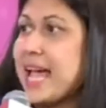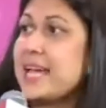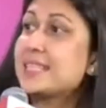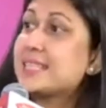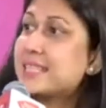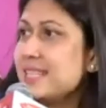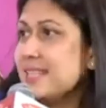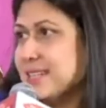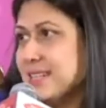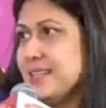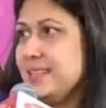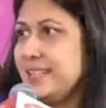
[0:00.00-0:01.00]
And
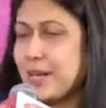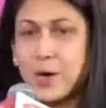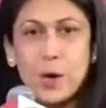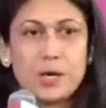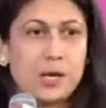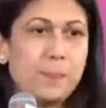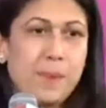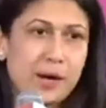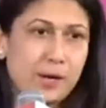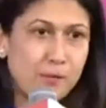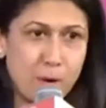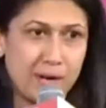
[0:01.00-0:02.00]
still, they are not a
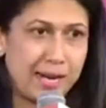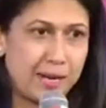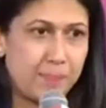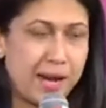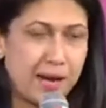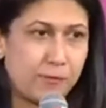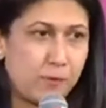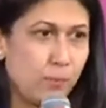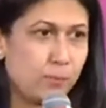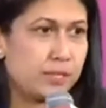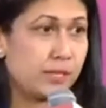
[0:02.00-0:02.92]
part of online platforms.